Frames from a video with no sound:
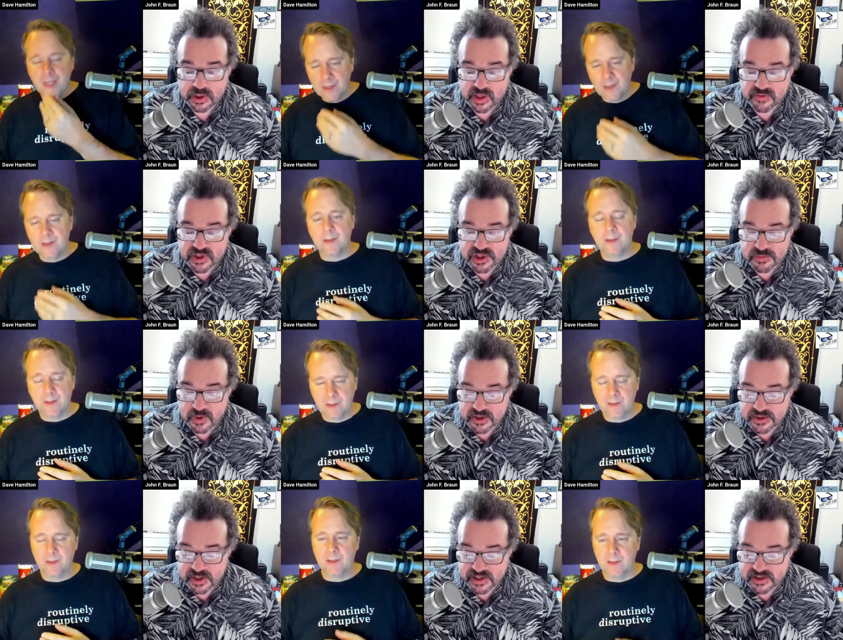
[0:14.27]
Speaker 1: Given the small
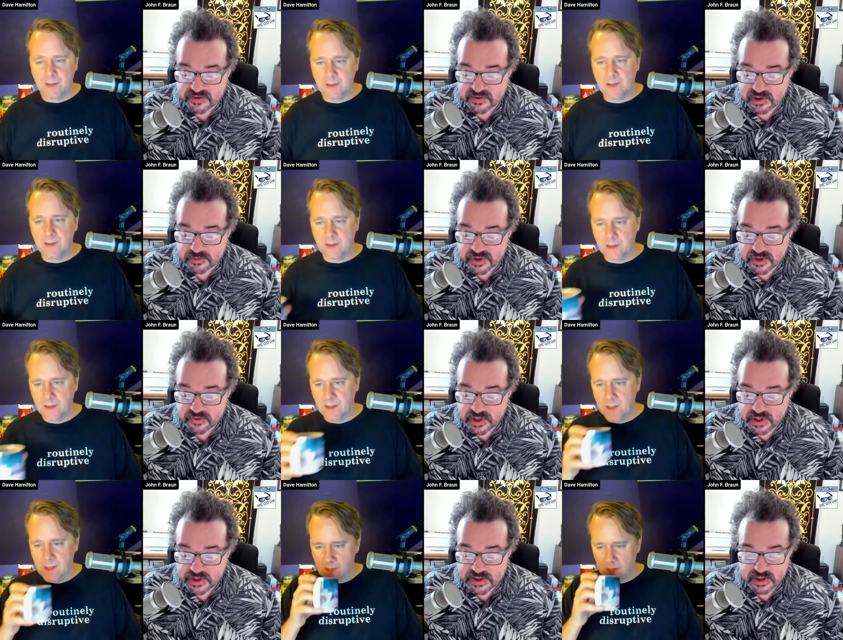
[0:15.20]
size of some
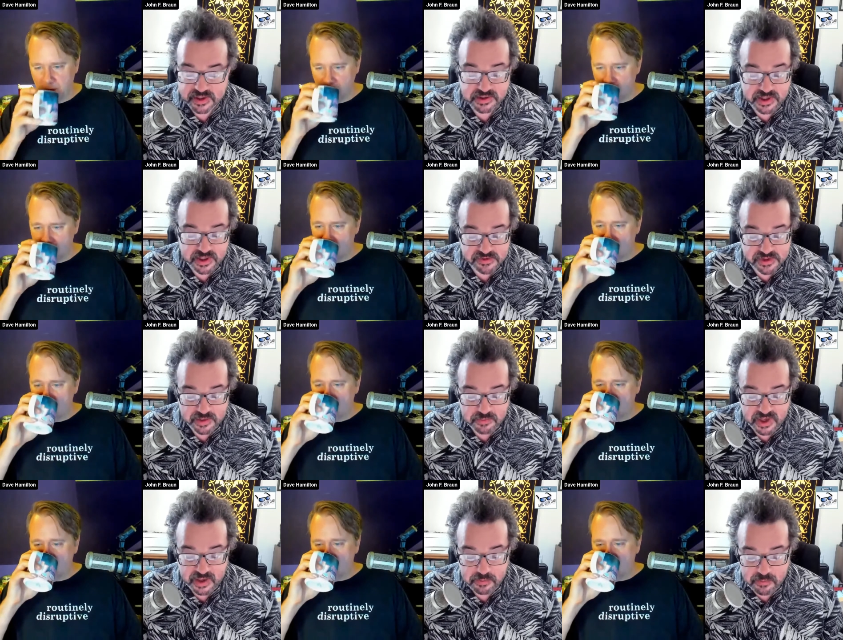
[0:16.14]
screens, like Dave's
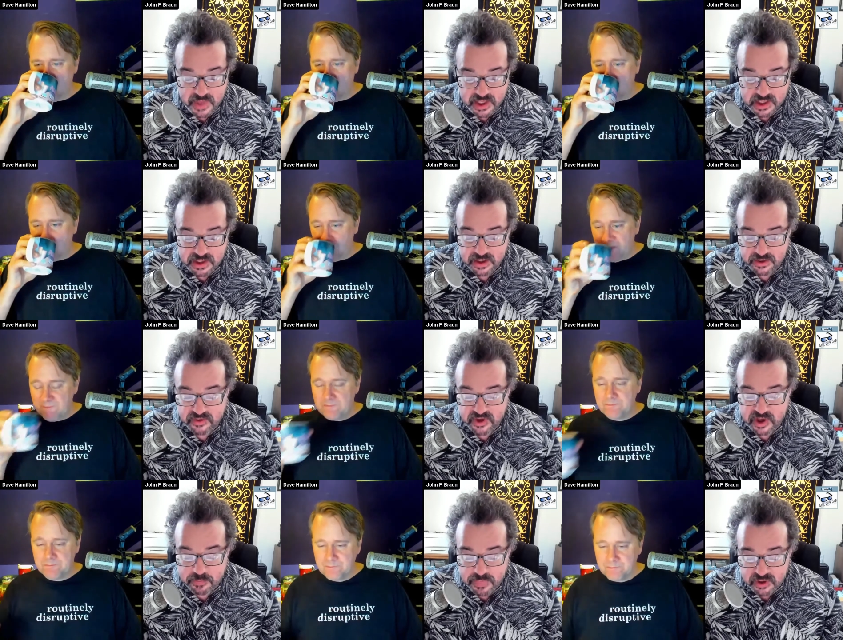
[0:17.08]
iPad mini, the
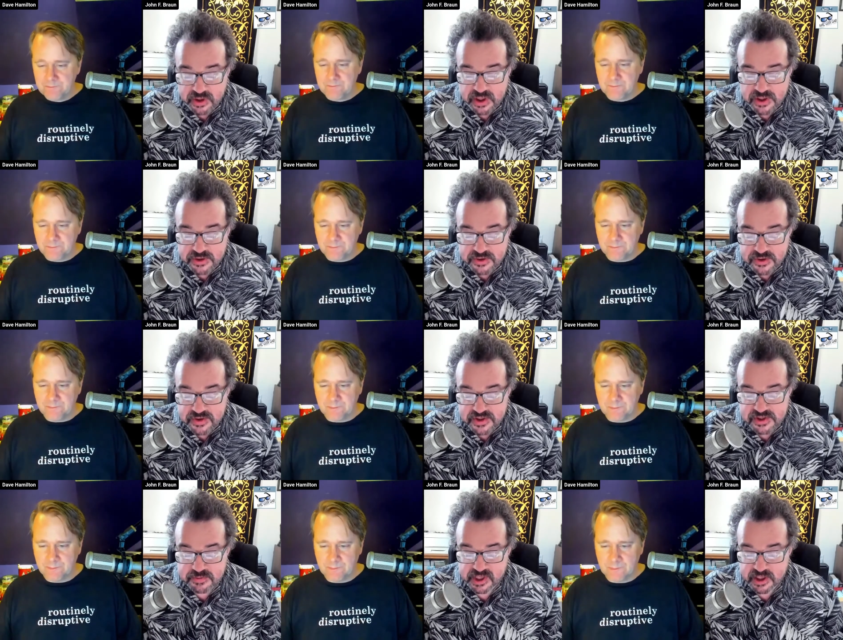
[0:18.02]
ability to do
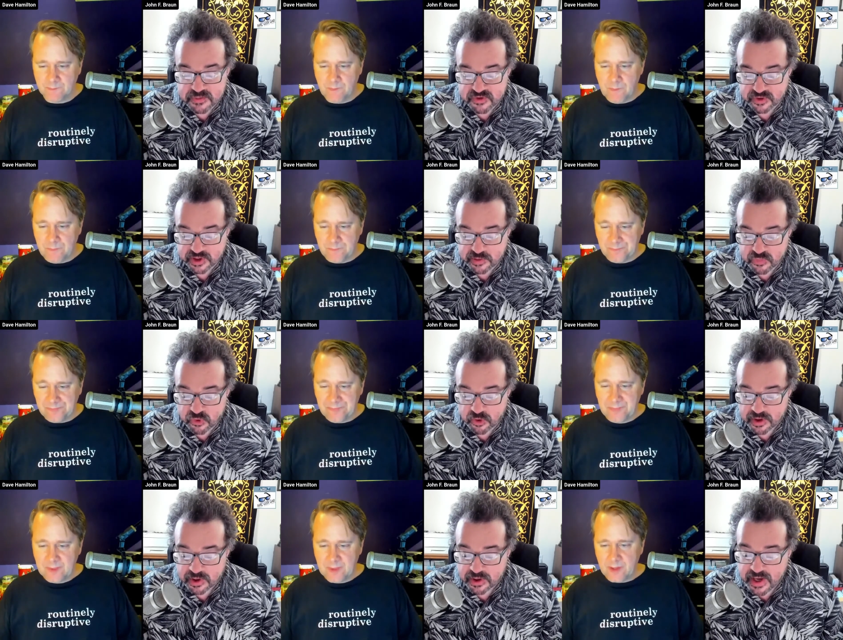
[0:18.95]
this becomes really
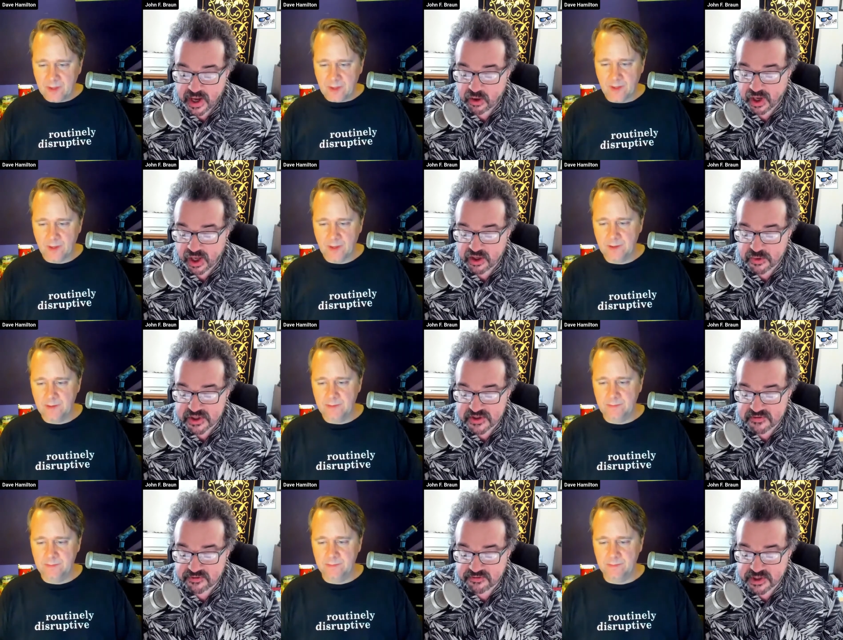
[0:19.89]
important. Now, in iOS
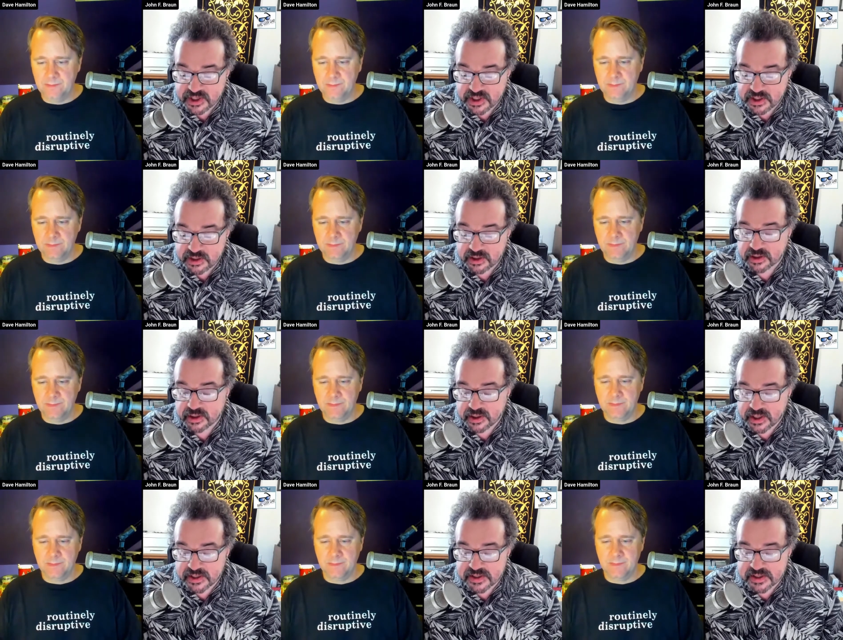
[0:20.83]
15,
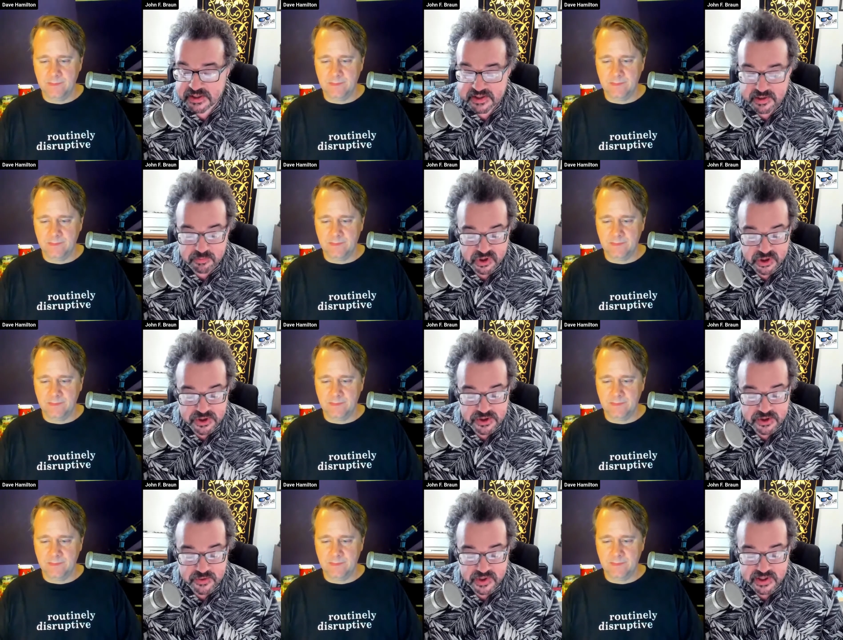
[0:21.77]
it's as simple as
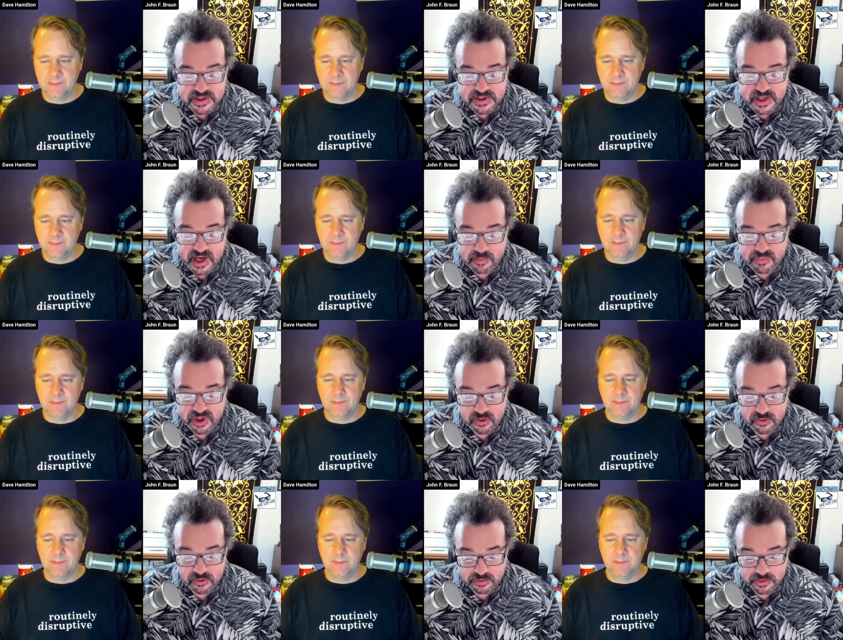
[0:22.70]
doing a tap and
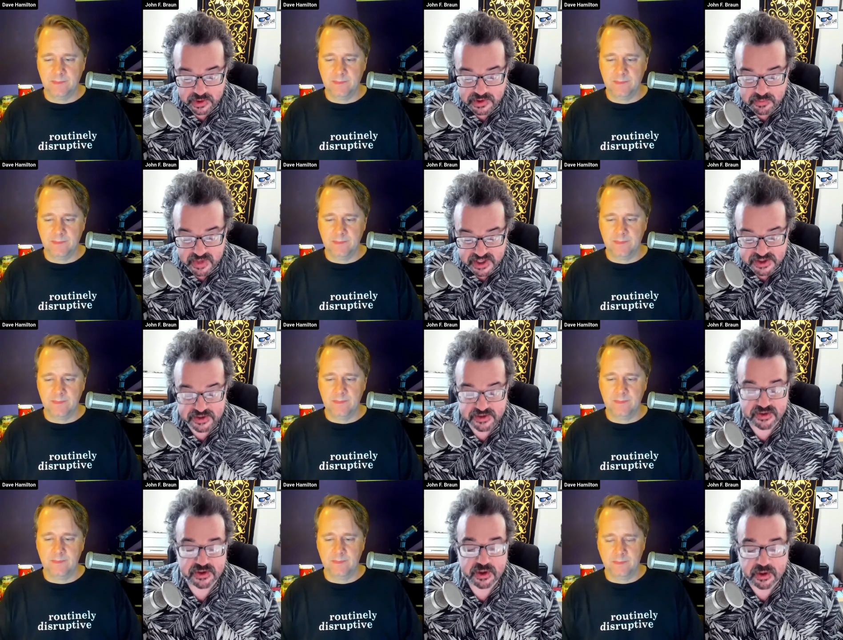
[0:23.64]
hold on the
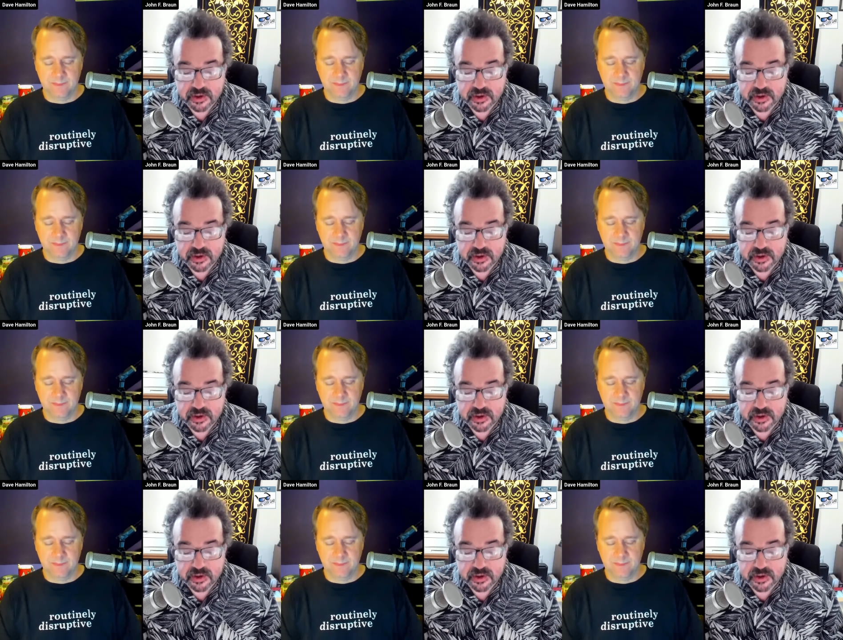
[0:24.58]
message.